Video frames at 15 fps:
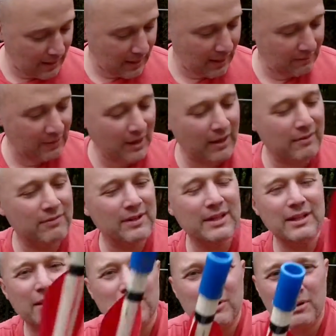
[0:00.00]
I've got a
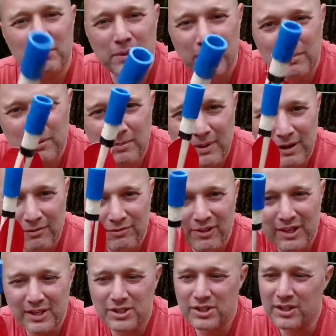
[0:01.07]
video I'm going to put up about
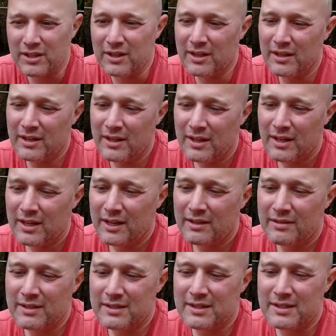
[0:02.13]
fletching.
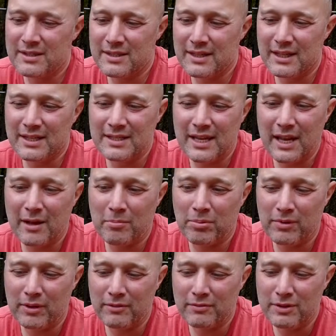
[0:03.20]
This is an
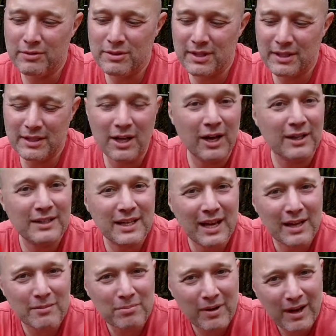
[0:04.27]
example of using duct
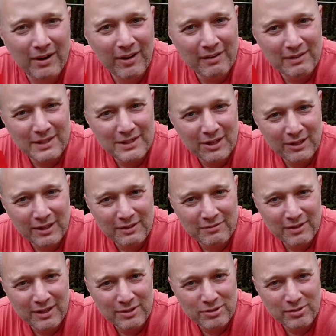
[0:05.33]
tape. I don't have any turkey
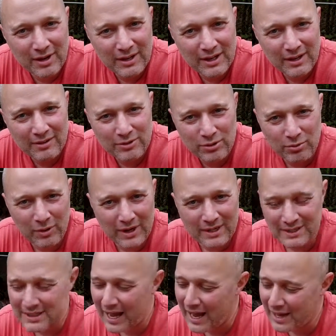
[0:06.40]
feathers right now. There's a way to
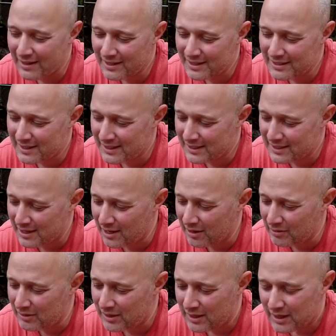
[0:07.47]
tie these things
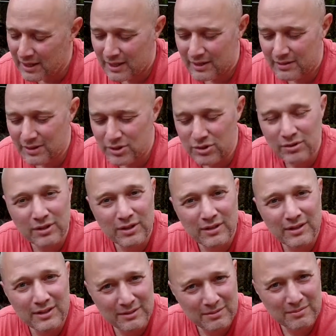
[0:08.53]
on that
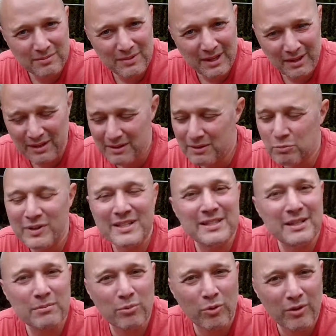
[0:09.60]
we
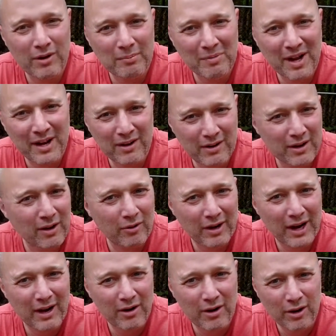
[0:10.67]
see more in my area on
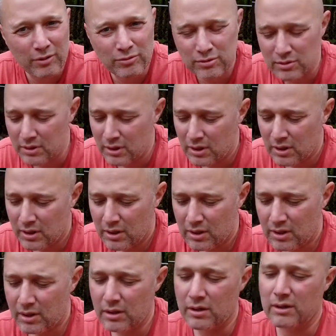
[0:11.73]
arrows.
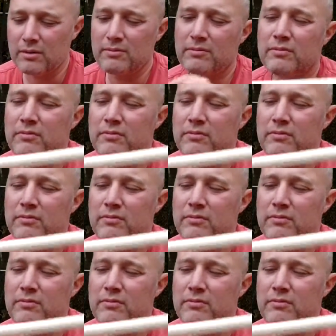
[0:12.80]
But